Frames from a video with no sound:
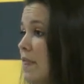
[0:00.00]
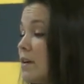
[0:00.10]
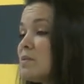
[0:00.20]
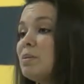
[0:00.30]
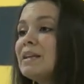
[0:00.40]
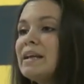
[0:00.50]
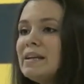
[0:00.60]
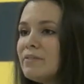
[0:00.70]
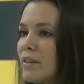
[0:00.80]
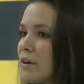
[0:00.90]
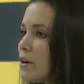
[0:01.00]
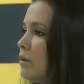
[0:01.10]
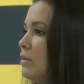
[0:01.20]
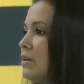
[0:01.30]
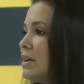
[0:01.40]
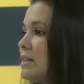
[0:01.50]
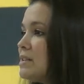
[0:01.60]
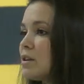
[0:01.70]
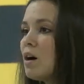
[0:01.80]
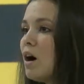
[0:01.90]
there's plenty of other
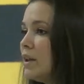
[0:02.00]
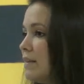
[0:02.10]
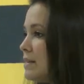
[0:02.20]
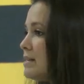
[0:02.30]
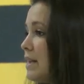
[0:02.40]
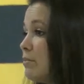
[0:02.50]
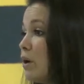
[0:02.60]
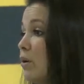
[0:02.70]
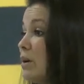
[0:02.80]
communities that are all in the same boat,